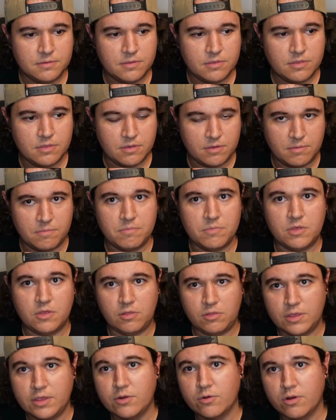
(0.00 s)
the
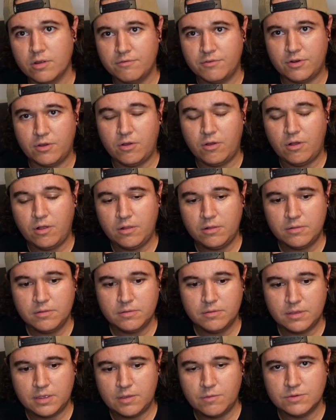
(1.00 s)
leader of it all.
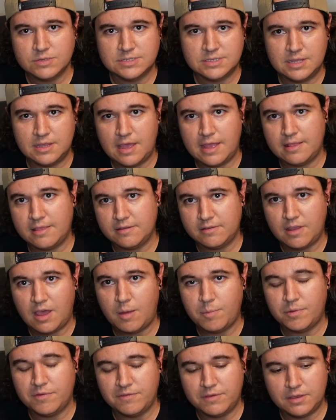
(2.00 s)
He was at the
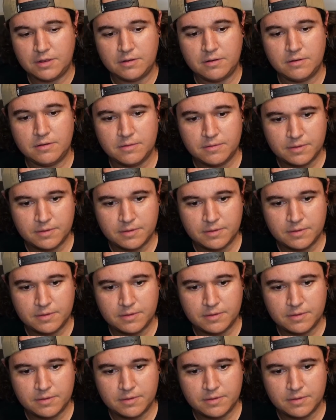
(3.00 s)
top of it.